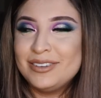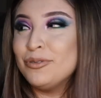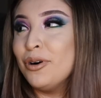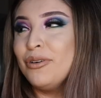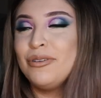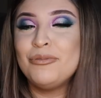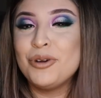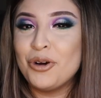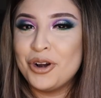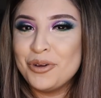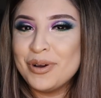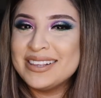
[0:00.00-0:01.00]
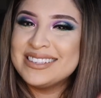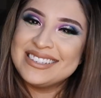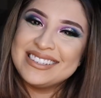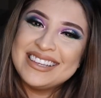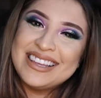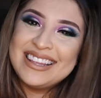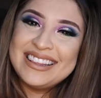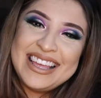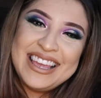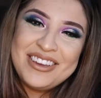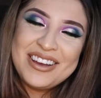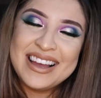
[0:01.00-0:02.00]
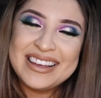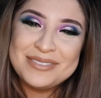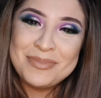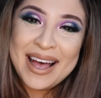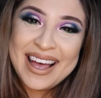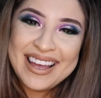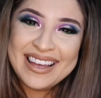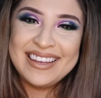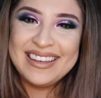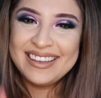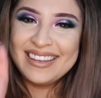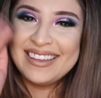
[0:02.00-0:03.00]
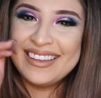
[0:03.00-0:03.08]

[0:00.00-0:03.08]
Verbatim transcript: Well, recording wise. Thank you guys. Bye.